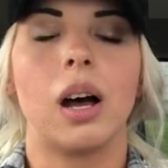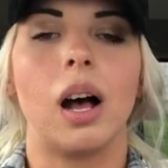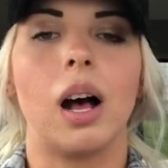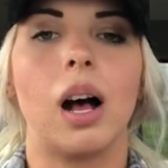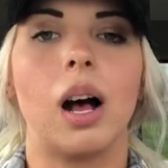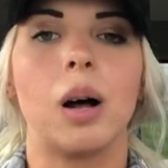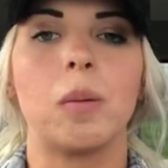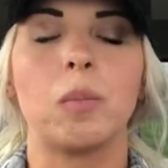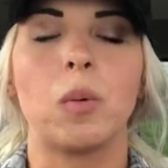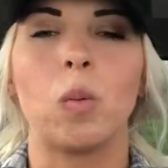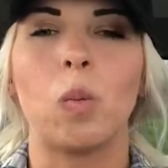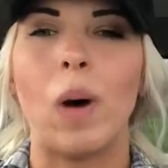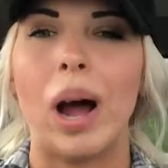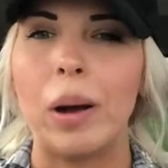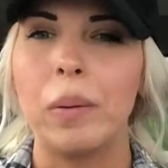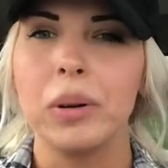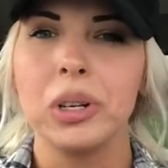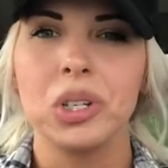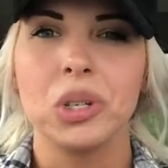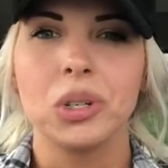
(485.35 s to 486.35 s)

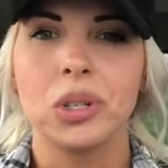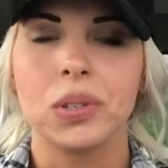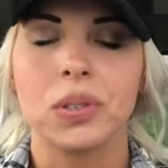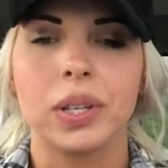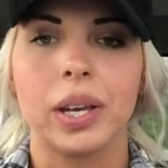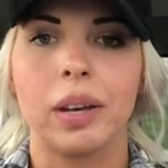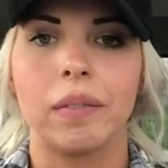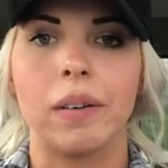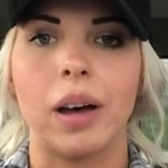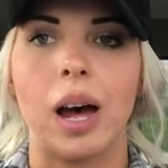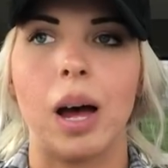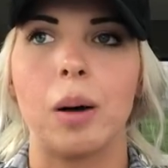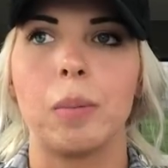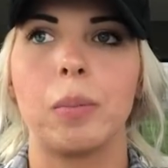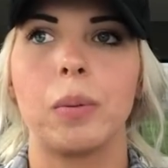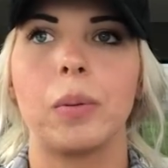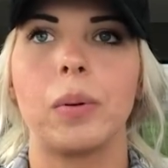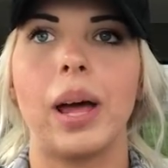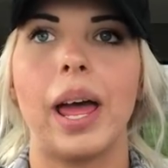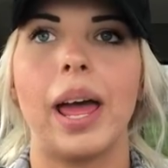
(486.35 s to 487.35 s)
Why would you just give up?
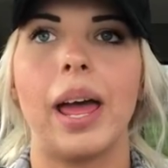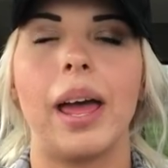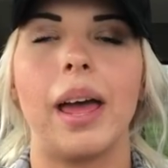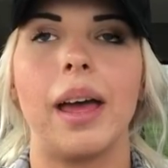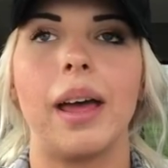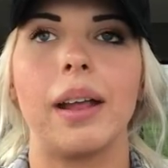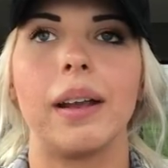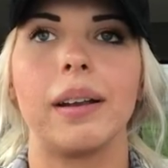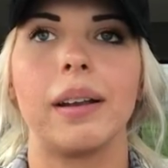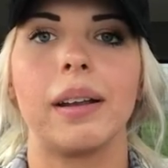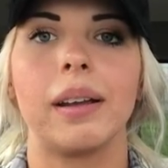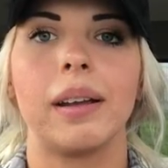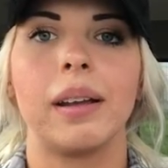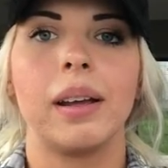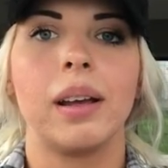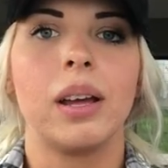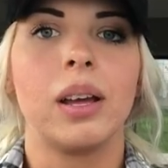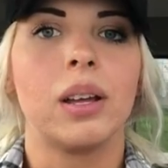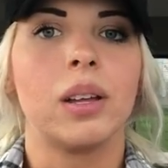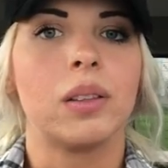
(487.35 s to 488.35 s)
And
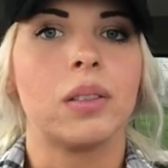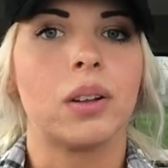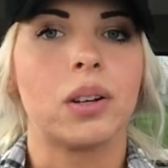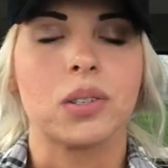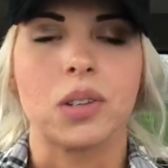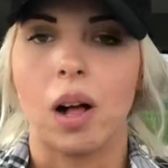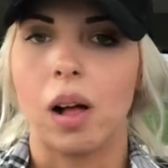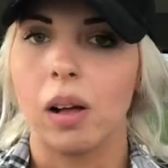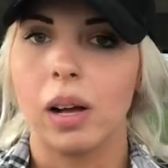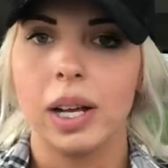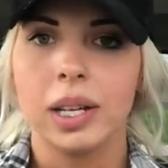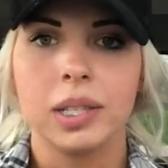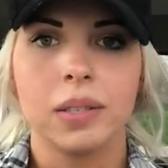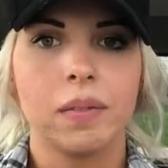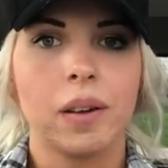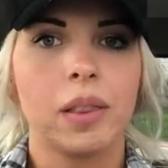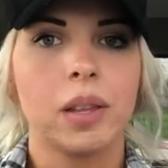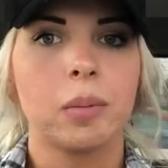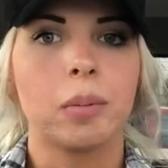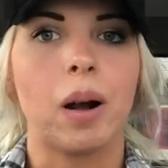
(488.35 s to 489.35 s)
there's all kinds
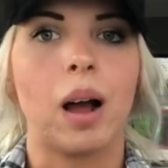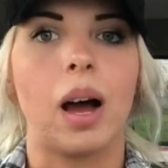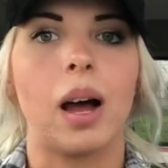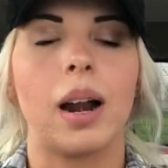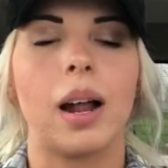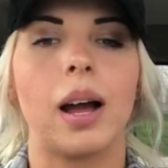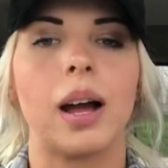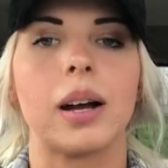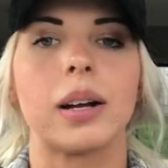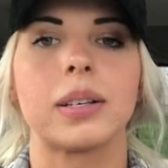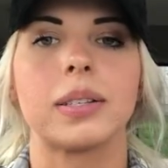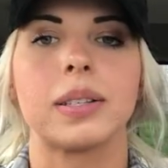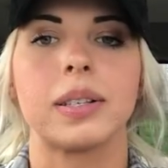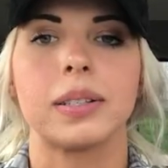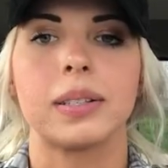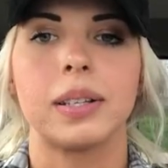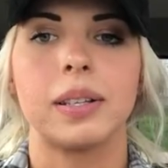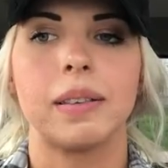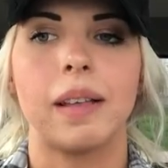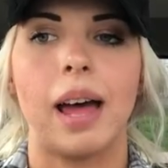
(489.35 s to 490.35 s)
of other products,
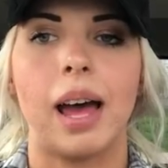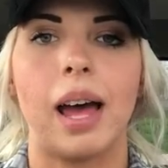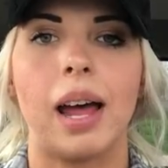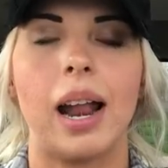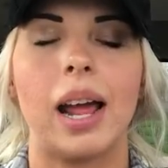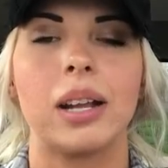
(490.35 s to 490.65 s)
this and that.